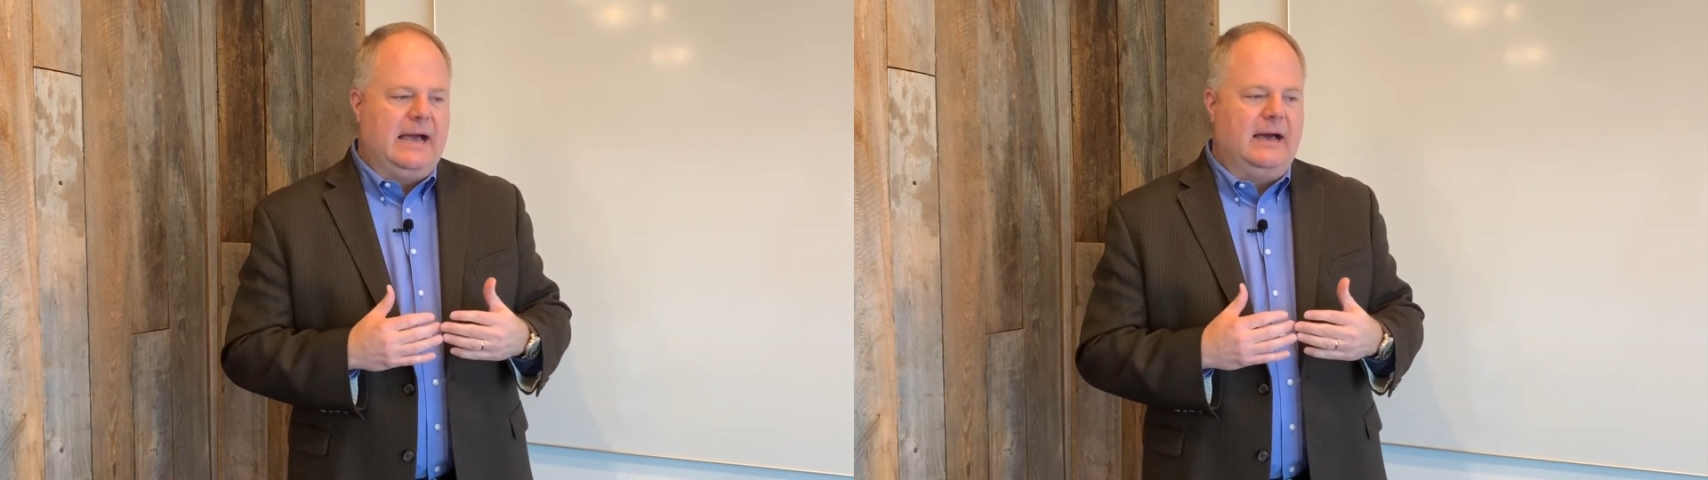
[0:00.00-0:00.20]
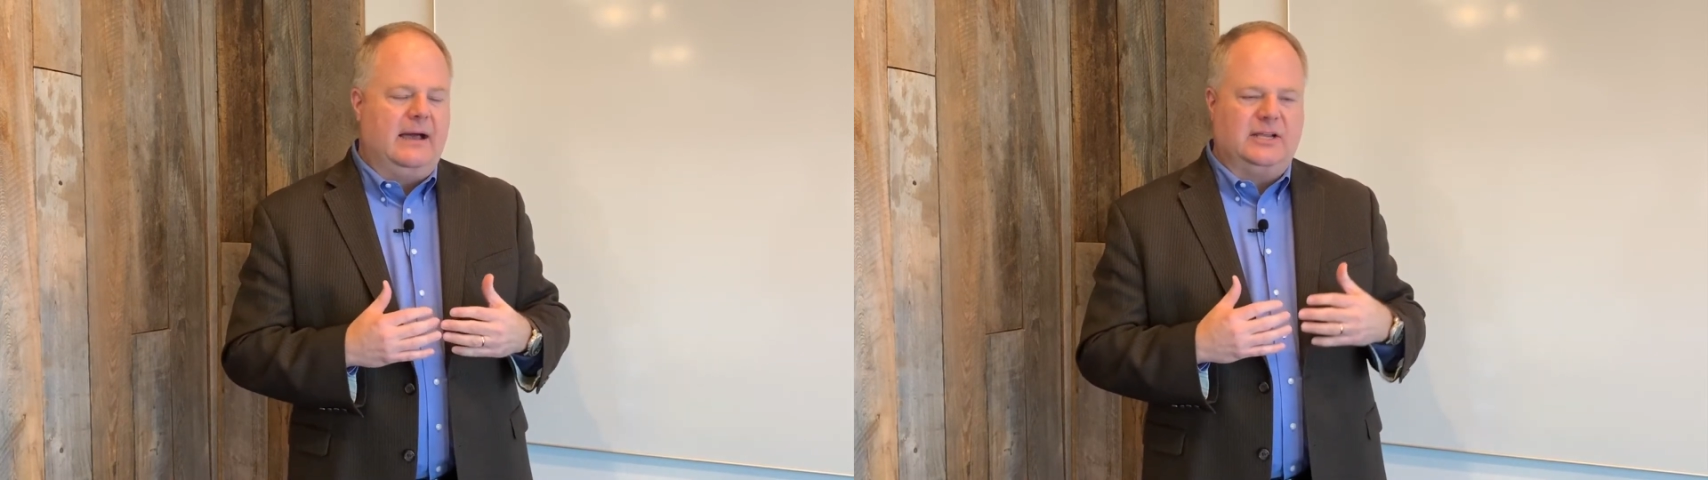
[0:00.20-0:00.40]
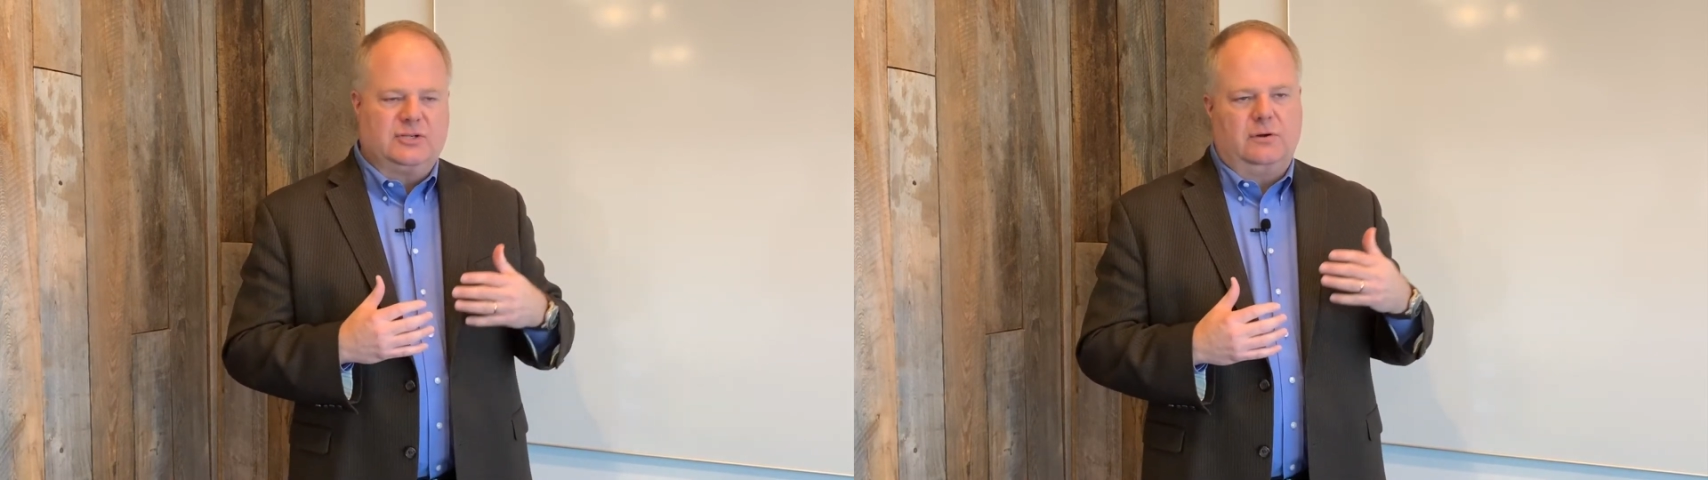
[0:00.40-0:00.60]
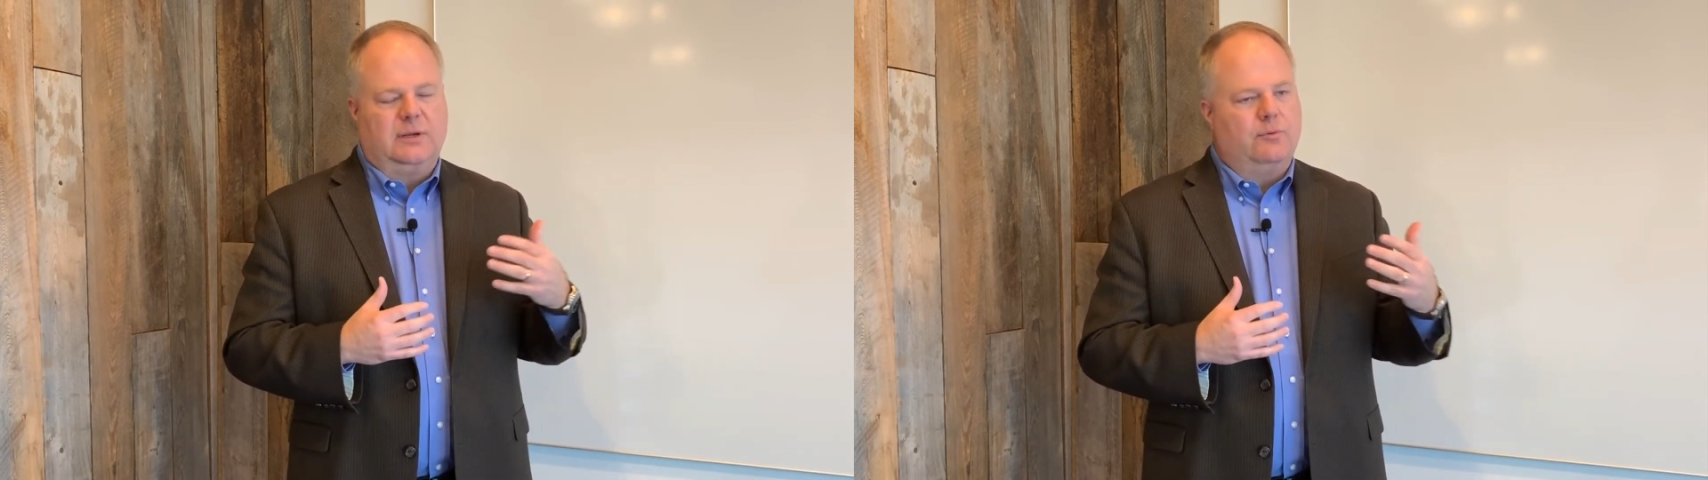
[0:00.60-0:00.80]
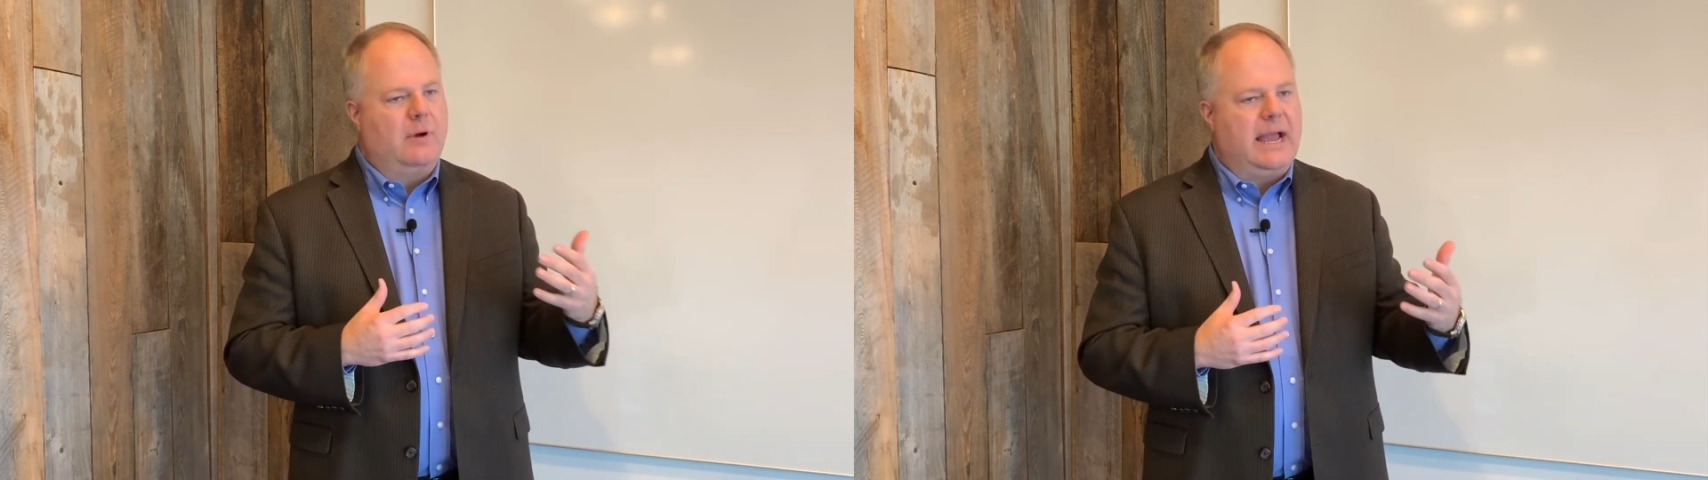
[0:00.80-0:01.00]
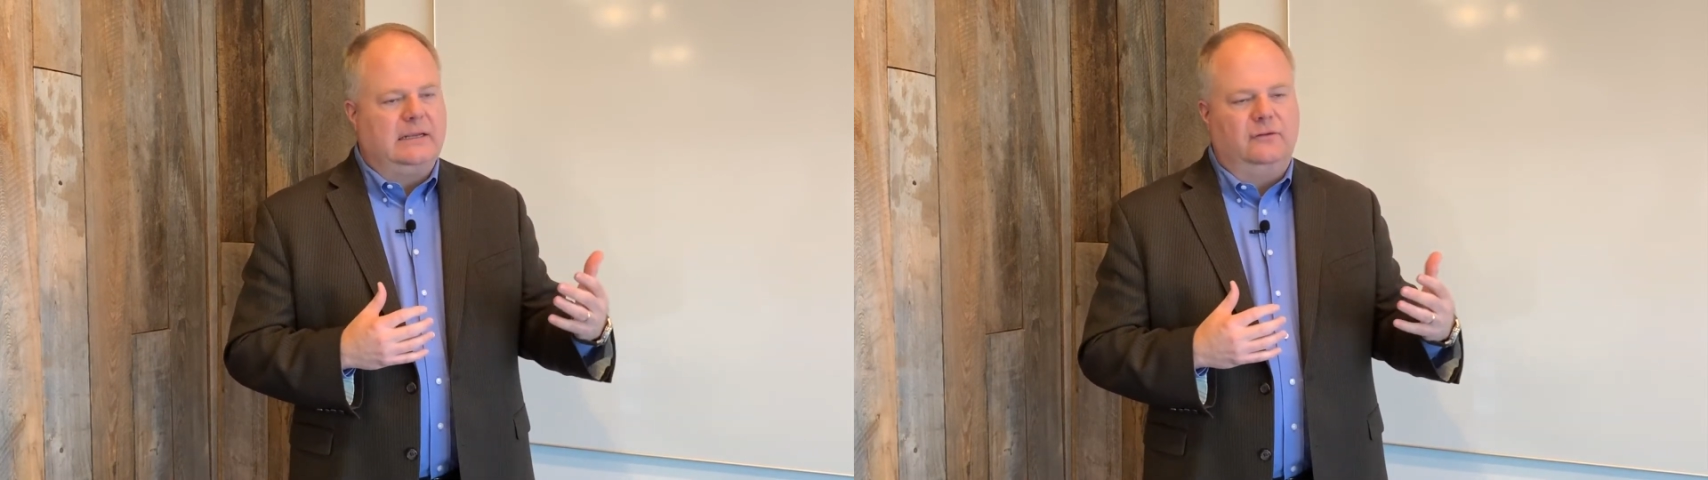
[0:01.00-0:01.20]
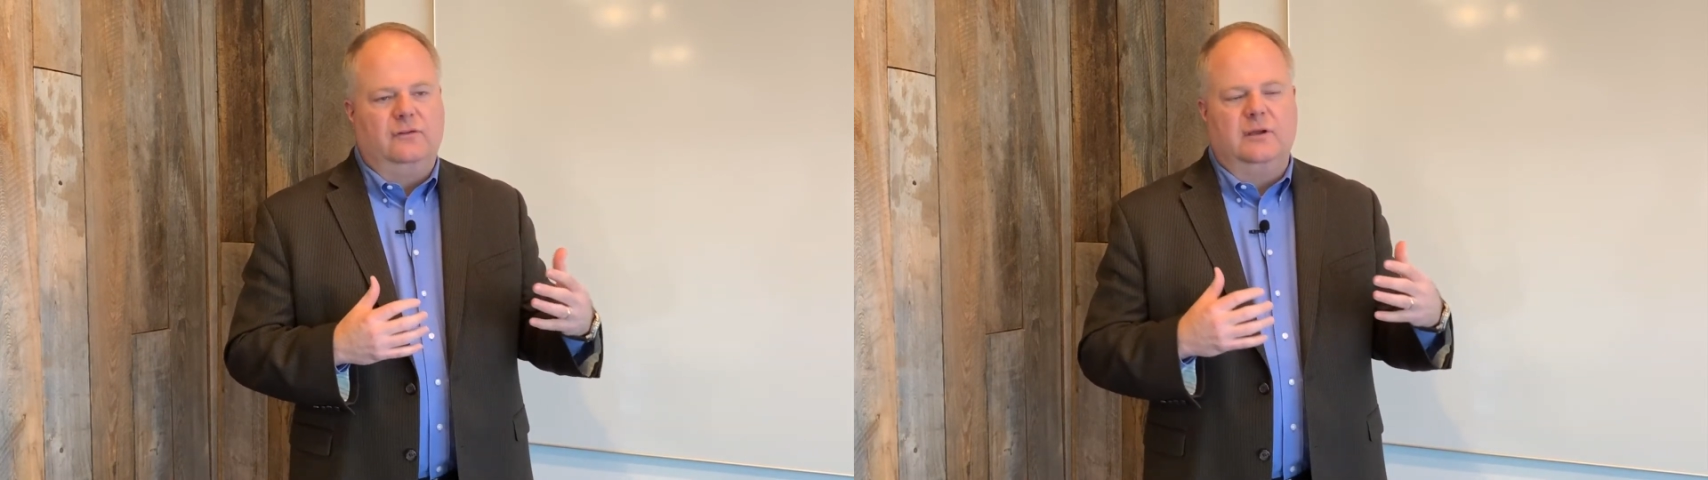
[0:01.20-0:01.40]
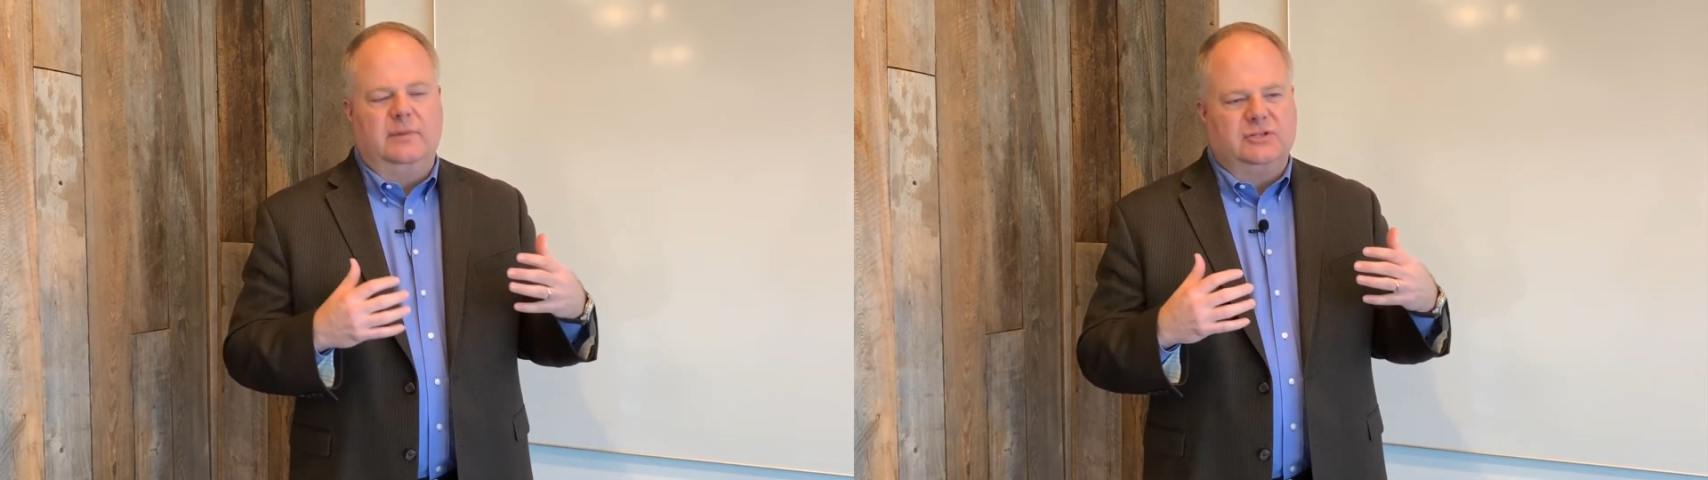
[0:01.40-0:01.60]
I started to practice
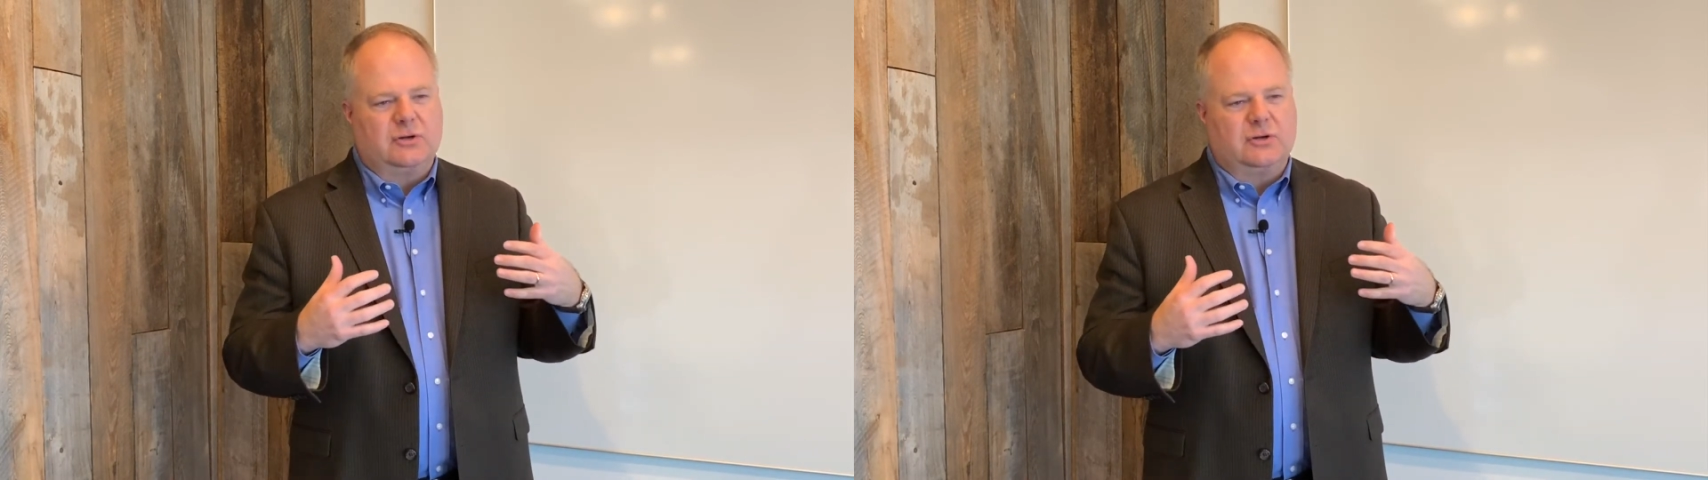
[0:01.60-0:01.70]
them and